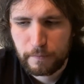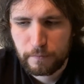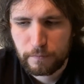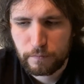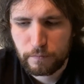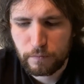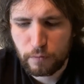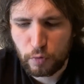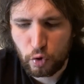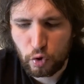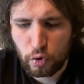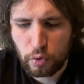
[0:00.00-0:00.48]

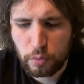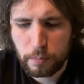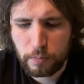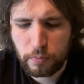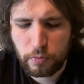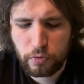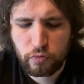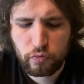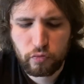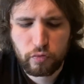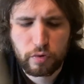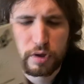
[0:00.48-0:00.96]
volume
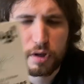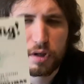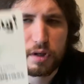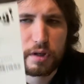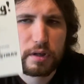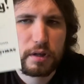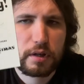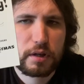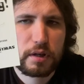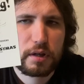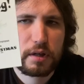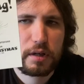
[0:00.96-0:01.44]
3,
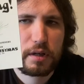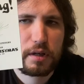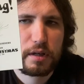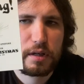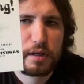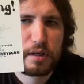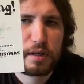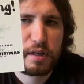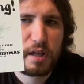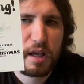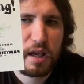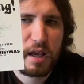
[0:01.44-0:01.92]

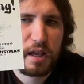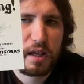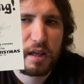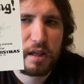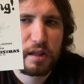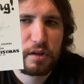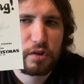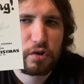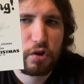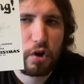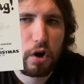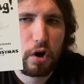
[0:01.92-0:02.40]

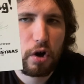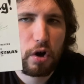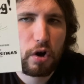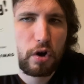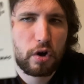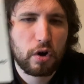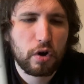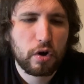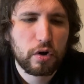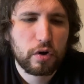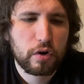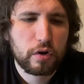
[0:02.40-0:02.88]
Ding
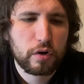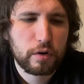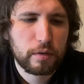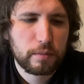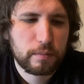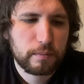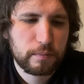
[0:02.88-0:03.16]
Dong,